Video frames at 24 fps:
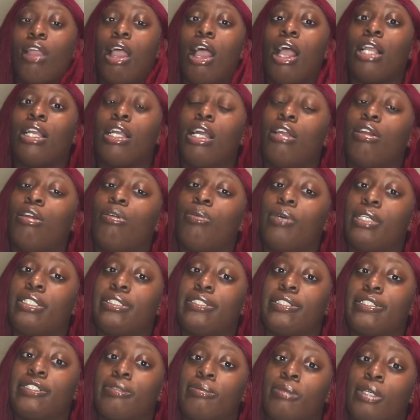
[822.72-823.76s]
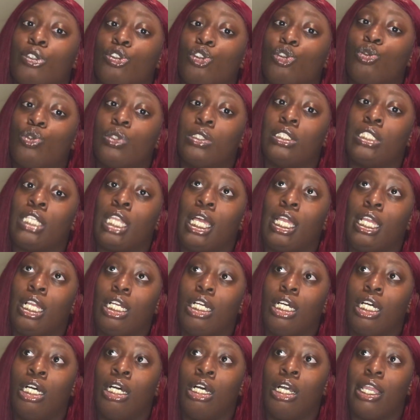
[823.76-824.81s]
I kind of was thinking about doing
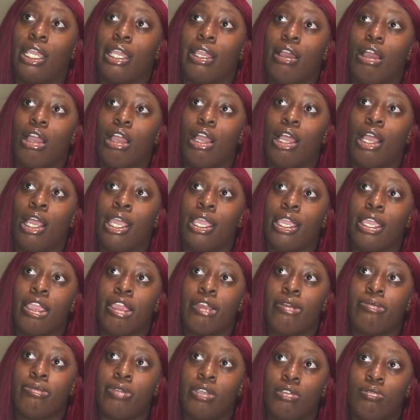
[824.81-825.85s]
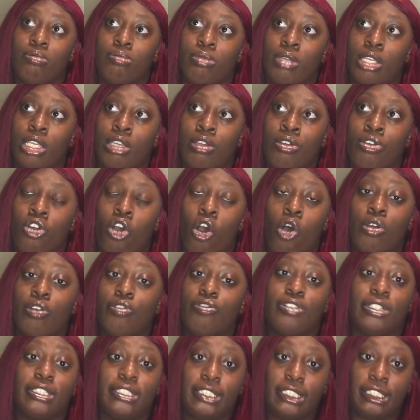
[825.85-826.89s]
like an Airbnb only
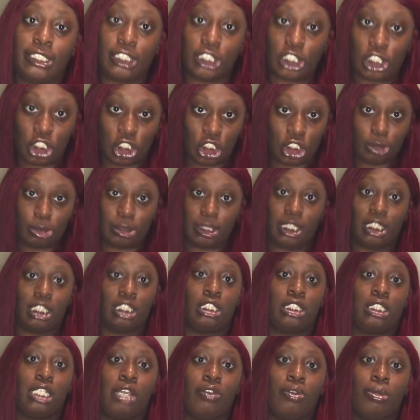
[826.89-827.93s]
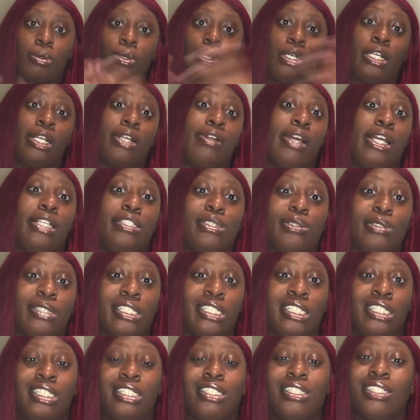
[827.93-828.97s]
for seniors because everyone
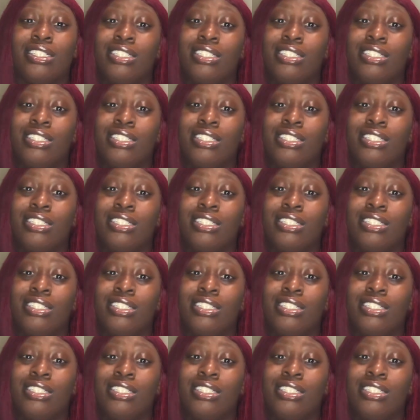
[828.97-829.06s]
graduate.